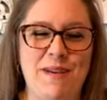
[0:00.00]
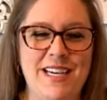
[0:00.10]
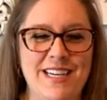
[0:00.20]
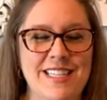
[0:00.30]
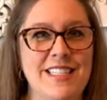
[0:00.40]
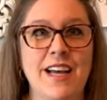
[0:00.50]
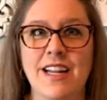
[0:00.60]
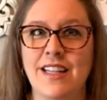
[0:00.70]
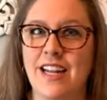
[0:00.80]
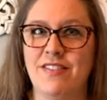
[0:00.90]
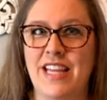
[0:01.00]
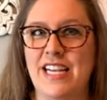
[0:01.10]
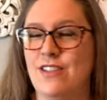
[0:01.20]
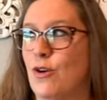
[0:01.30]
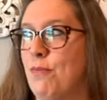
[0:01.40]
because not a lot of
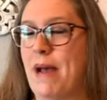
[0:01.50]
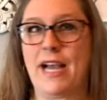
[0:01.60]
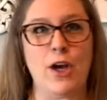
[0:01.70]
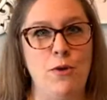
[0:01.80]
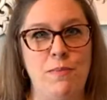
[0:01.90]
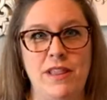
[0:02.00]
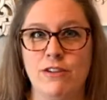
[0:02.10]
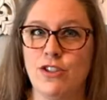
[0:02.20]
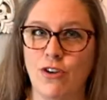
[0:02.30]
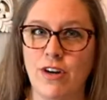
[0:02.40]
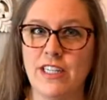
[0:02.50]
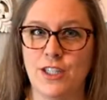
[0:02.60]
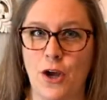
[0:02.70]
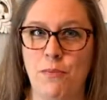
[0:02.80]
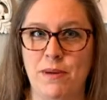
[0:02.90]
things are back open. They're starting
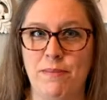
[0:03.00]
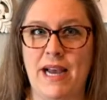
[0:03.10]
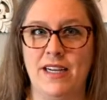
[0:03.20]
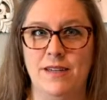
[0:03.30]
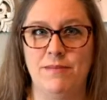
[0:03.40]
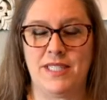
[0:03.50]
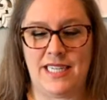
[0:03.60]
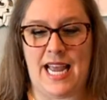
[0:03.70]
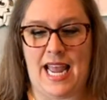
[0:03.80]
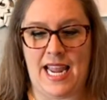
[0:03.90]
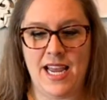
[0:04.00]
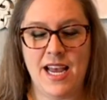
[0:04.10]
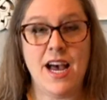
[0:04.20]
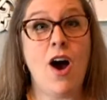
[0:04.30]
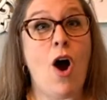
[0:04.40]
to open back up today.
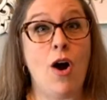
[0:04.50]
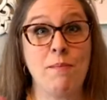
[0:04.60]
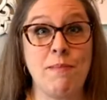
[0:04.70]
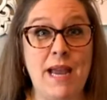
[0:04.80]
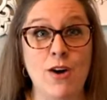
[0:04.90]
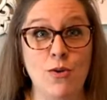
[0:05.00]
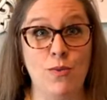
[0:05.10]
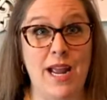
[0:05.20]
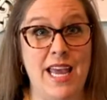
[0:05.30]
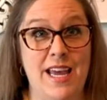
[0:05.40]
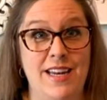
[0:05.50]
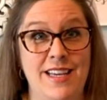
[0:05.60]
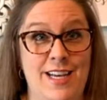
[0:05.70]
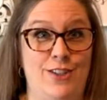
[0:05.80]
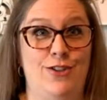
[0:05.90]
Our mail ran
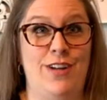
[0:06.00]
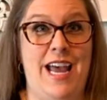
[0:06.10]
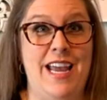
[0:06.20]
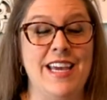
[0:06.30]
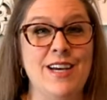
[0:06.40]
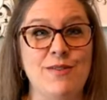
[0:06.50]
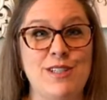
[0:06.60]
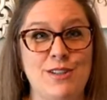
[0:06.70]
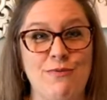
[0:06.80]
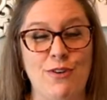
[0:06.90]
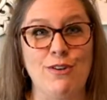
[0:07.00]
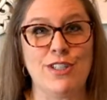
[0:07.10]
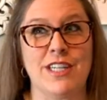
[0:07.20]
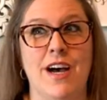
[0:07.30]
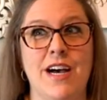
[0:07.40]
yesterday. It was the
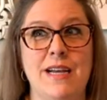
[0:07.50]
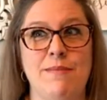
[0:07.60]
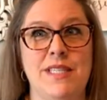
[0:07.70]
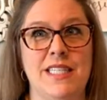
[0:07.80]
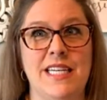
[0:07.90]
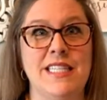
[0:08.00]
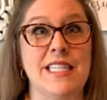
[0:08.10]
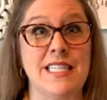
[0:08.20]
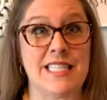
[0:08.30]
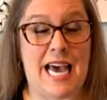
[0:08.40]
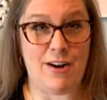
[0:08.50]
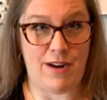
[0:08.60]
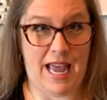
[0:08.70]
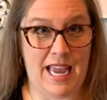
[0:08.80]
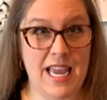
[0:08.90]
first time since
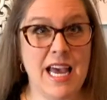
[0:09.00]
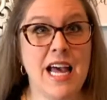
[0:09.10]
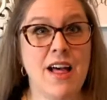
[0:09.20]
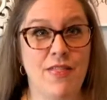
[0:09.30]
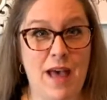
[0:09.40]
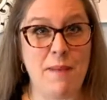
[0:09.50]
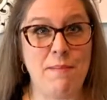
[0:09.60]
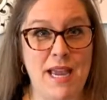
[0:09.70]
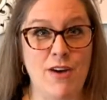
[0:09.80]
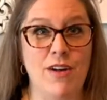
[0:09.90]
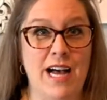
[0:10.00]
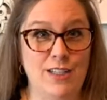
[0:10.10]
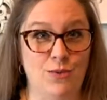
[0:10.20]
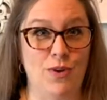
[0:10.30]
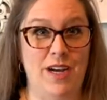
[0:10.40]
Saturday that mail
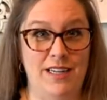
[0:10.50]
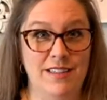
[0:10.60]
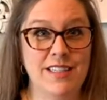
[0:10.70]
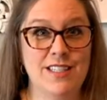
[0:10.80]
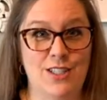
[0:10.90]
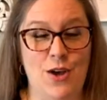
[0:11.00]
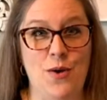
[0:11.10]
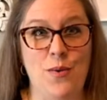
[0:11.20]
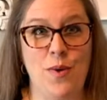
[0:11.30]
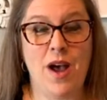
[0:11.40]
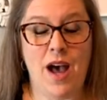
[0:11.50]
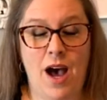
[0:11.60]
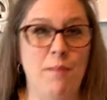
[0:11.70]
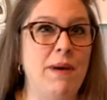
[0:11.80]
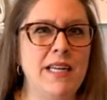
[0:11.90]
has run. So
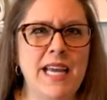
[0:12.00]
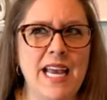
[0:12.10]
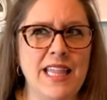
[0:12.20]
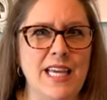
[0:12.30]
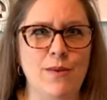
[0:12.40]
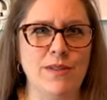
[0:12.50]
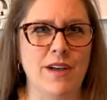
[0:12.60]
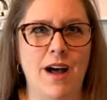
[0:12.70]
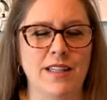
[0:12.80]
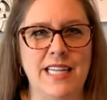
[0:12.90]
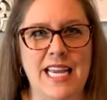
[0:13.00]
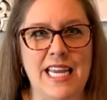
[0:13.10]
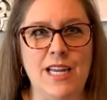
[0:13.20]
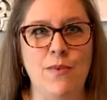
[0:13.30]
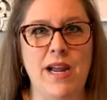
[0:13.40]
uh, Monday, I think, was a holiday
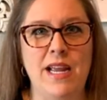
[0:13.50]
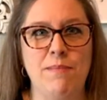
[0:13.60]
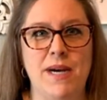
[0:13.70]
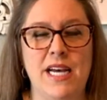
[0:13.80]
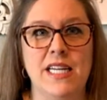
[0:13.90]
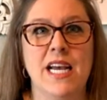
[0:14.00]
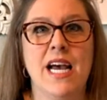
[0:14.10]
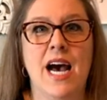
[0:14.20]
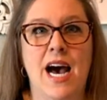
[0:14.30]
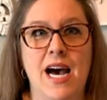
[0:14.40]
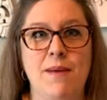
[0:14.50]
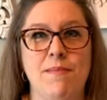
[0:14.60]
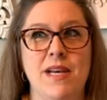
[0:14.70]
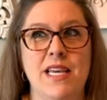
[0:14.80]
anyway, but um,